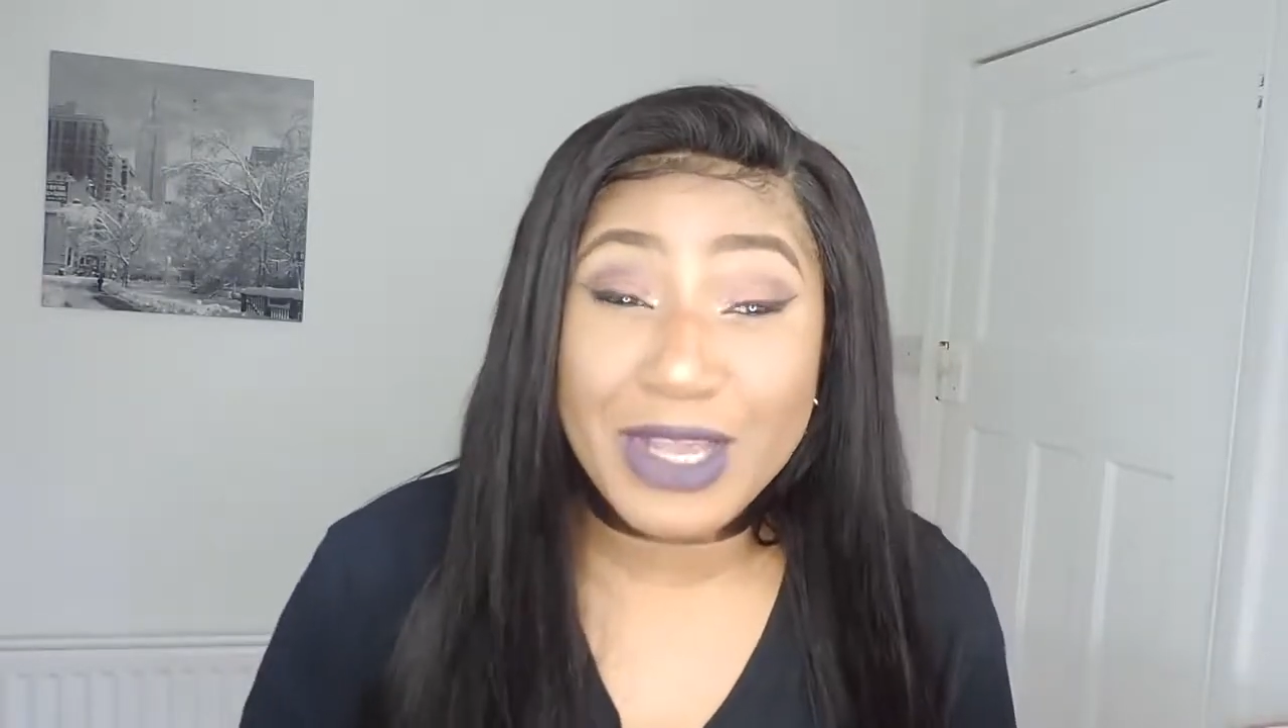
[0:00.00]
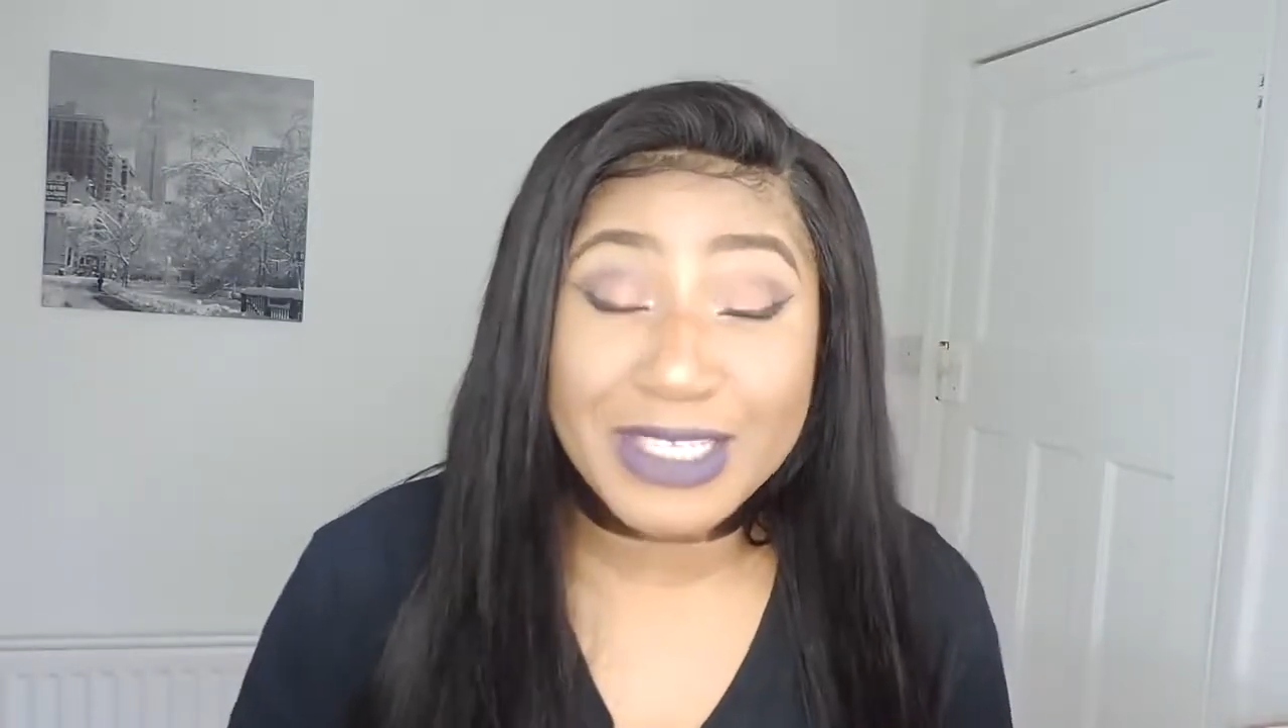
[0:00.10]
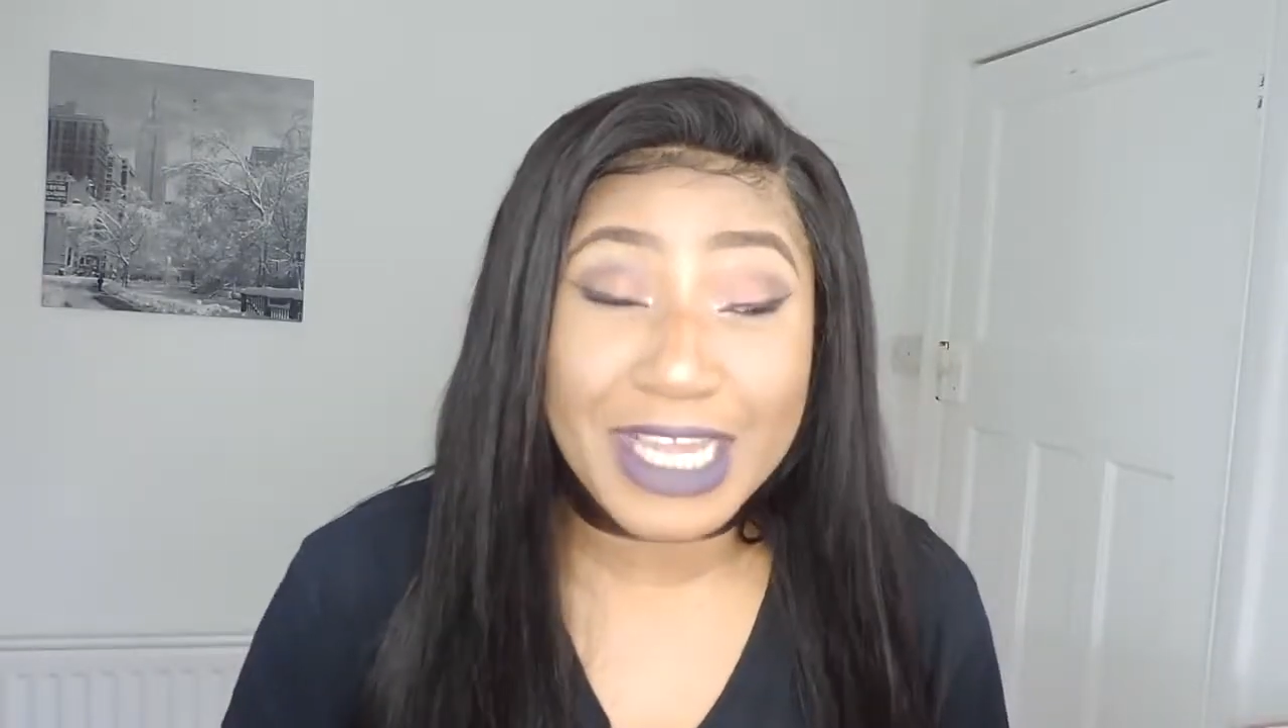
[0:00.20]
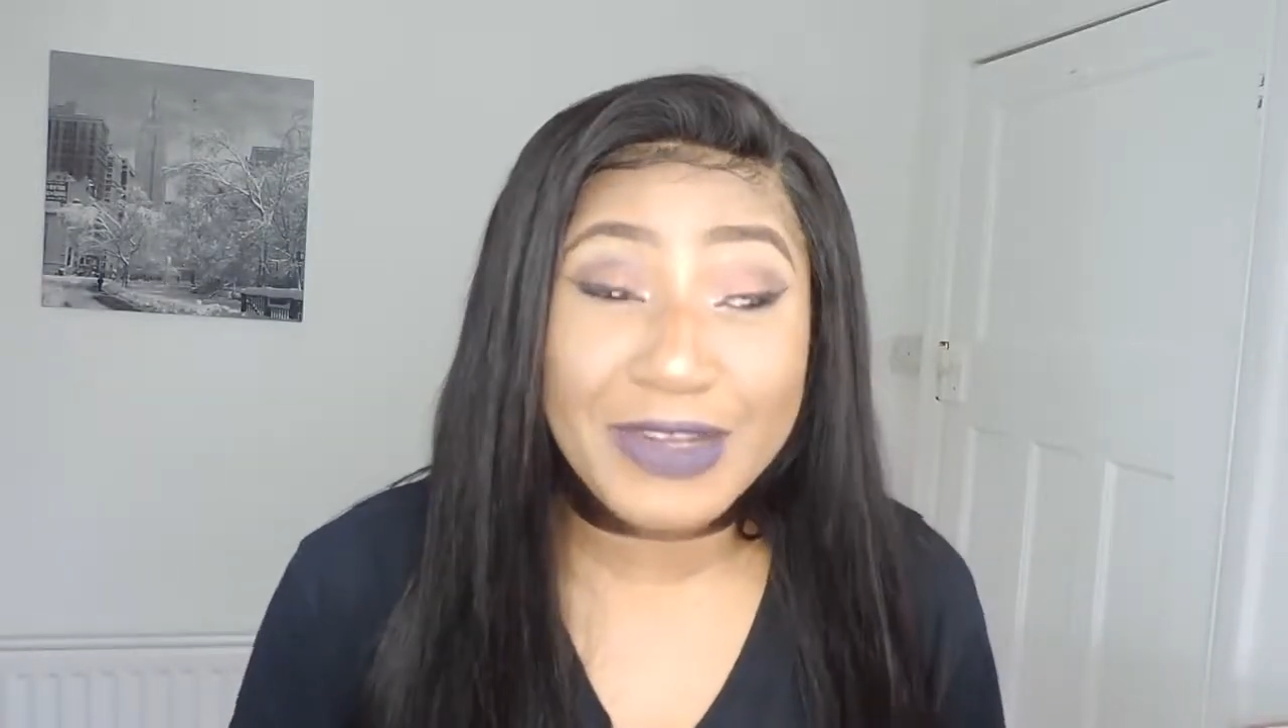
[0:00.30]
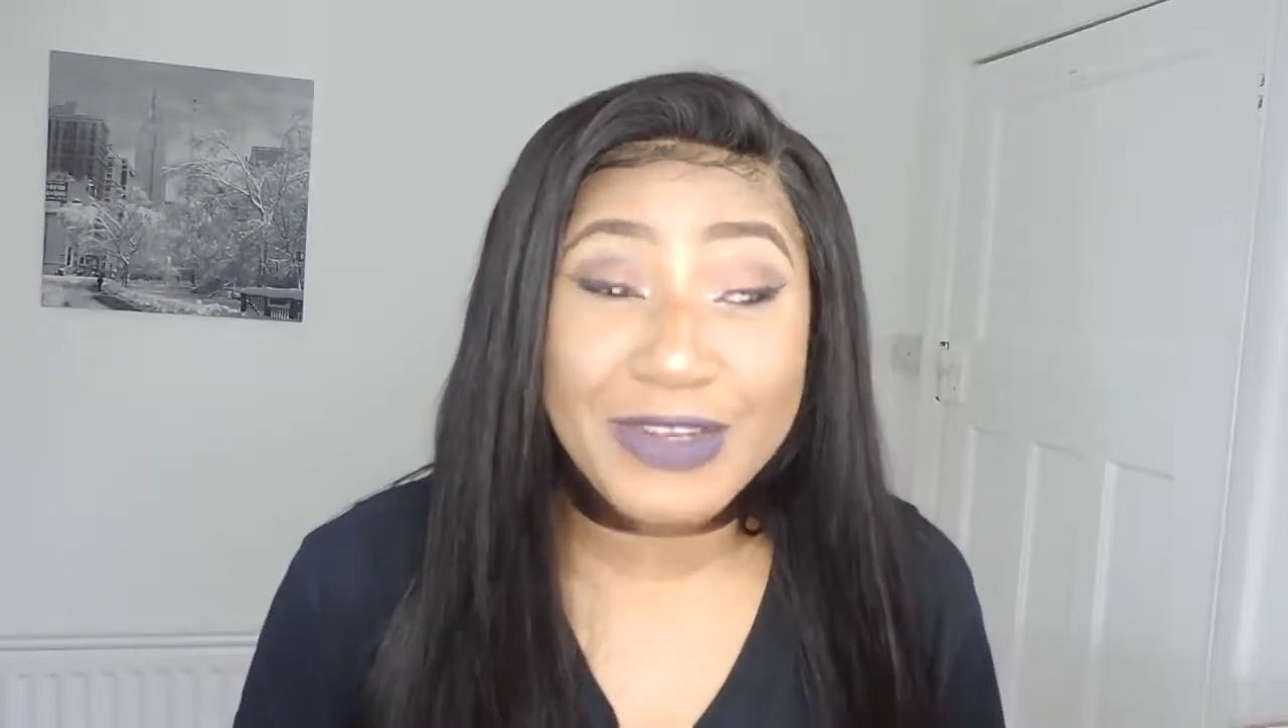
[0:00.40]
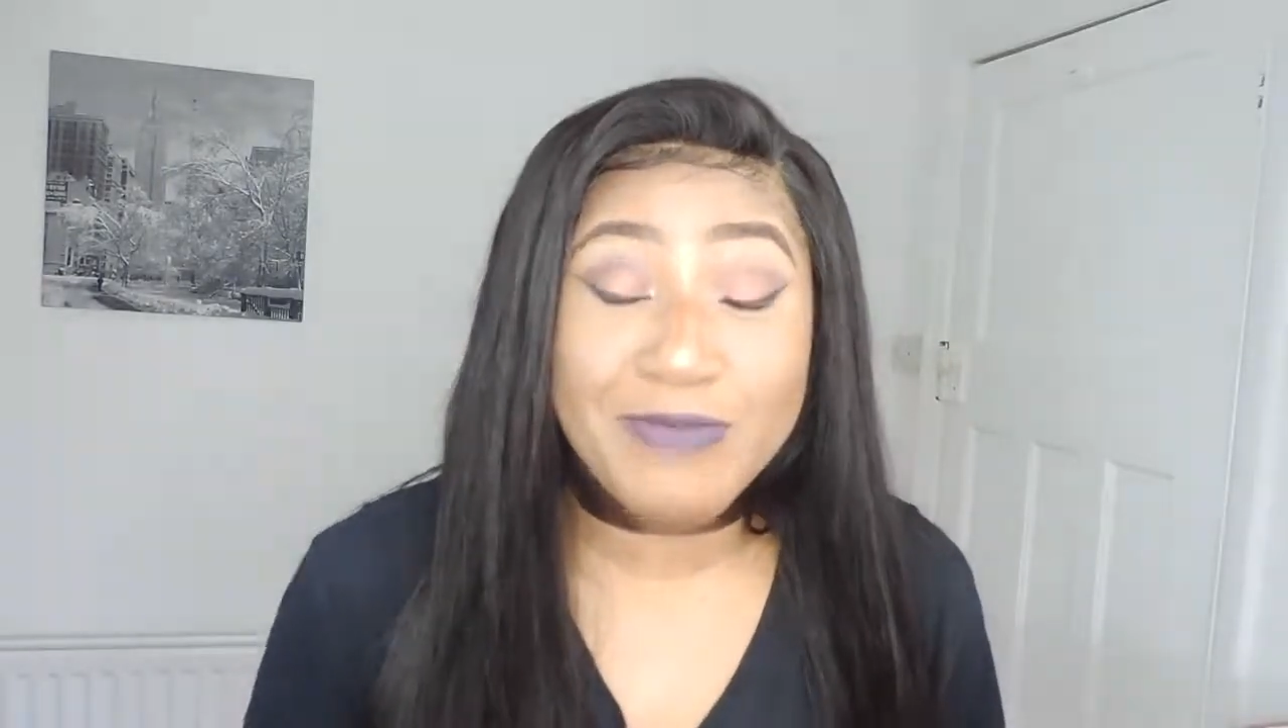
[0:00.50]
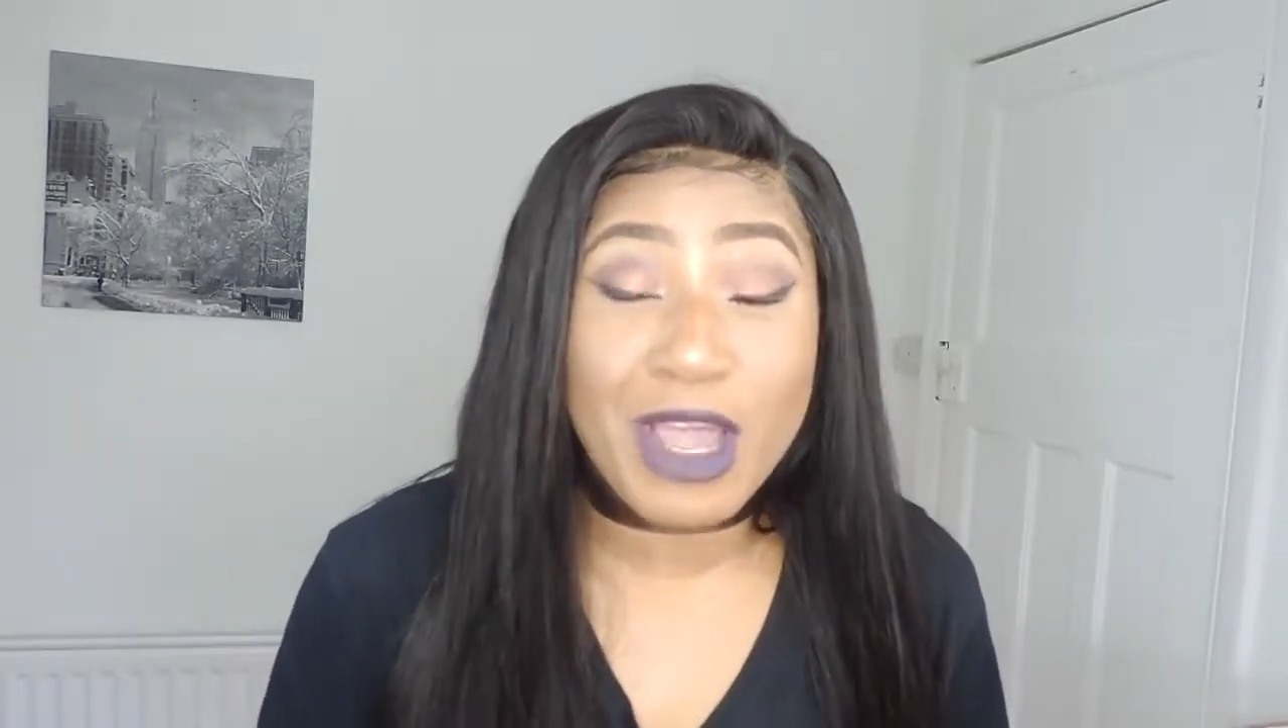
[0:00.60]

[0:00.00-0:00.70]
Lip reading: because I don't know,